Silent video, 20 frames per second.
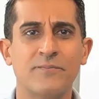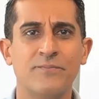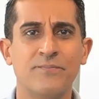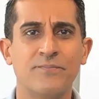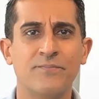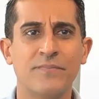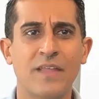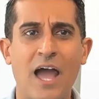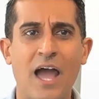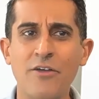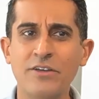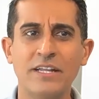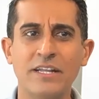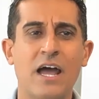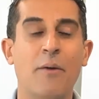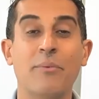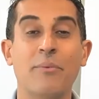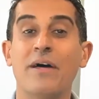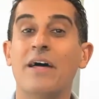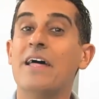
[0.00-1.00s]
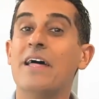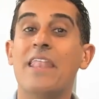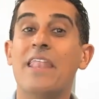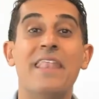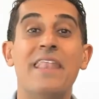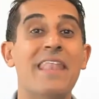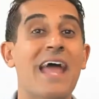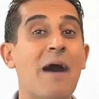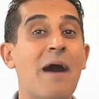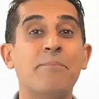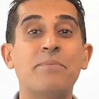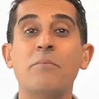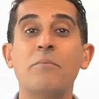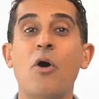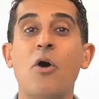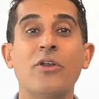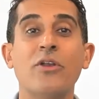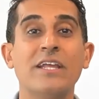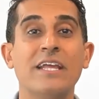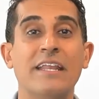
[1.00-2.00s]
How you can help. Not
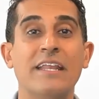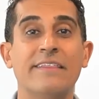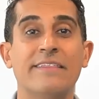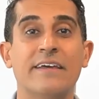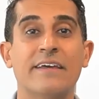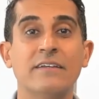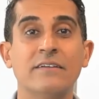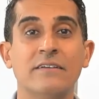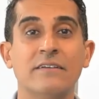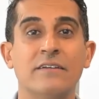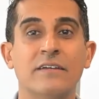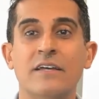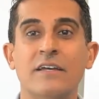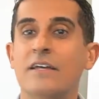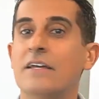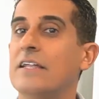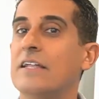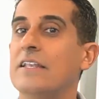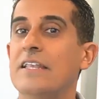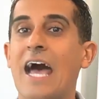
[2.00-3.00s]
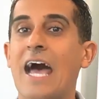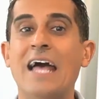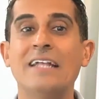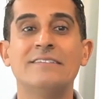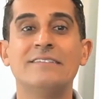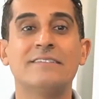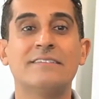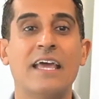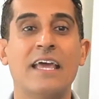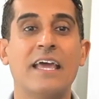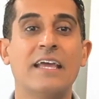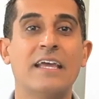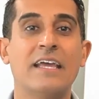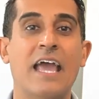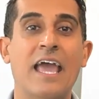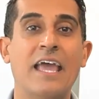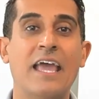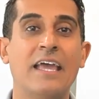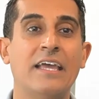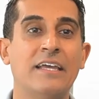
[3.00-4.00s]
promoting anything, not saying,
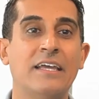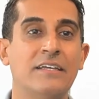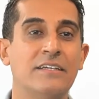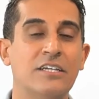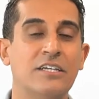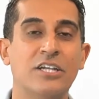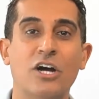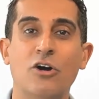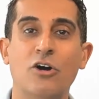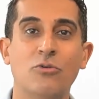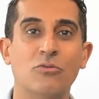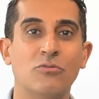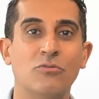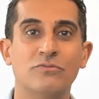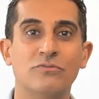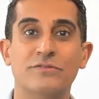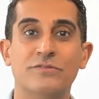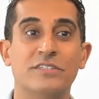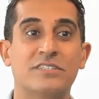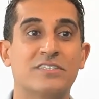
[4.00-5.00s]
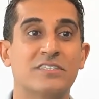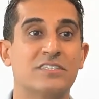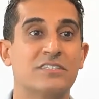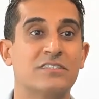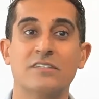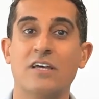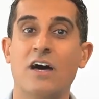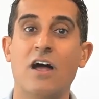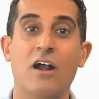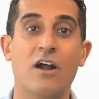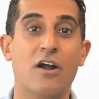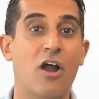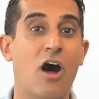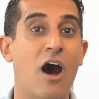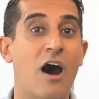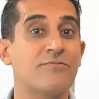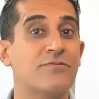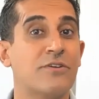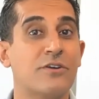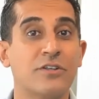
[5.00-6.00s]
hey, this is our
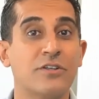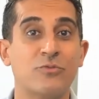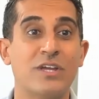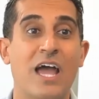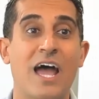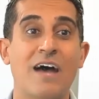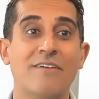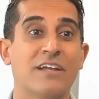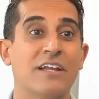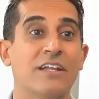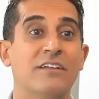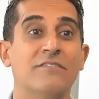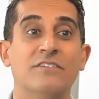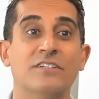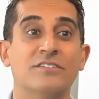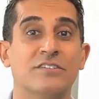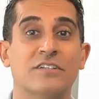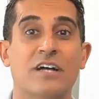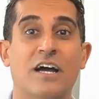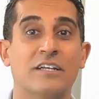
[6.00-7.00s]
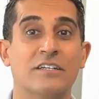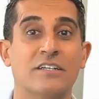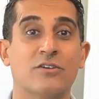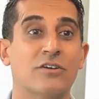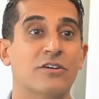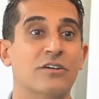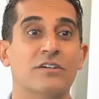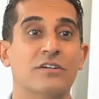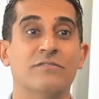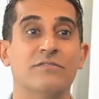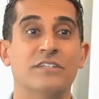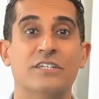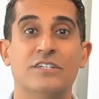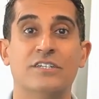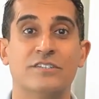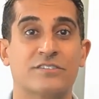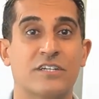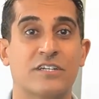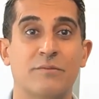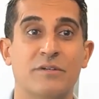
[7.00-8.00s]
offer that we have on Invisalign or
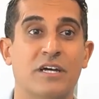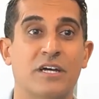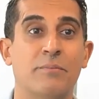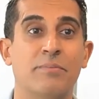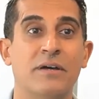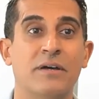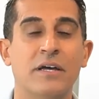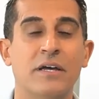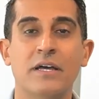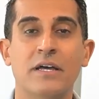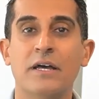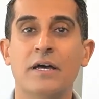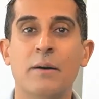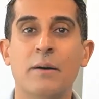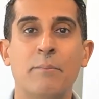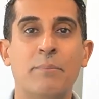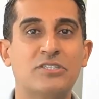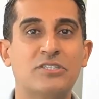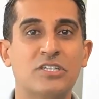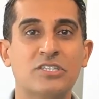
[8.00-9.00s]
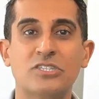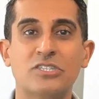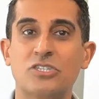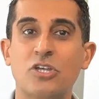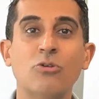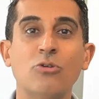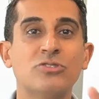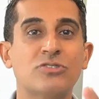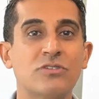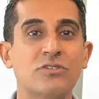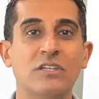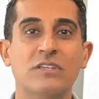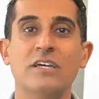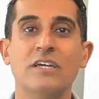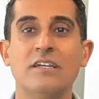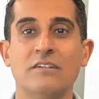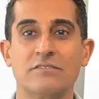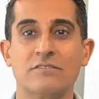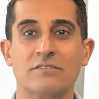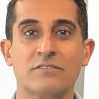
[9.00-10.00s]
veneers coming up, but just those three
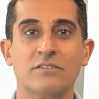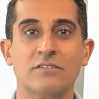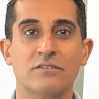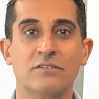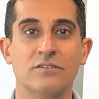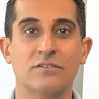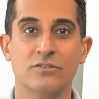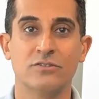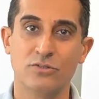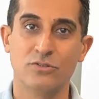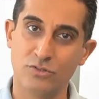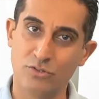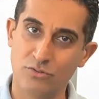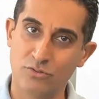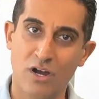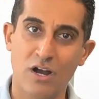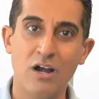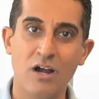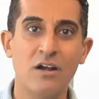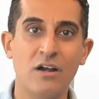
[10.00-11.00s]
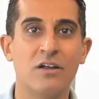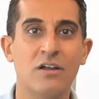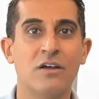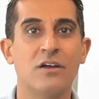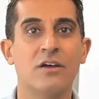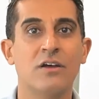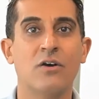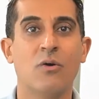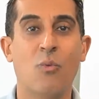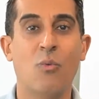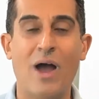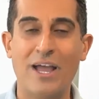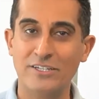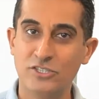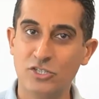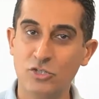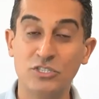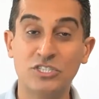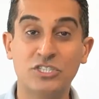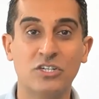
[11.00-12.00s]
things: who you are, why you
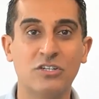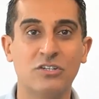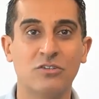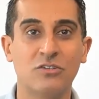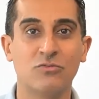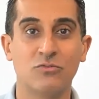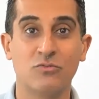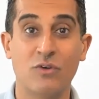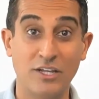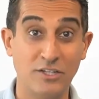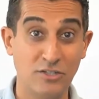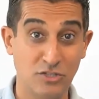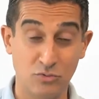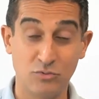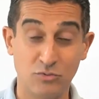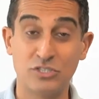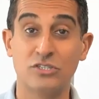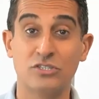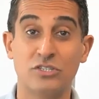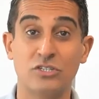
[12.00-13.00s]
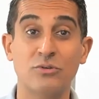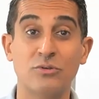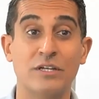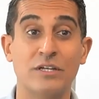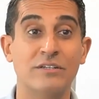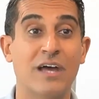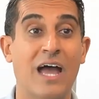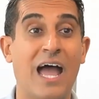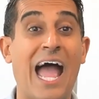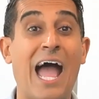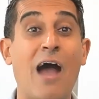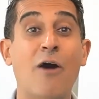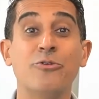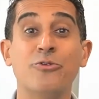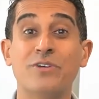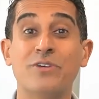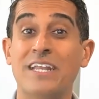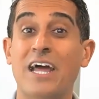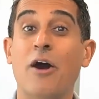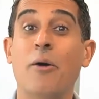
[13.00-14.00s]
do what you do, and how you
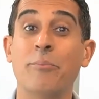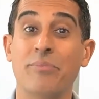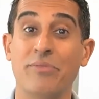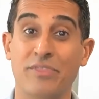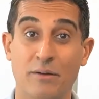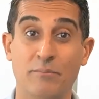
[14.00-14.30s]
can help them.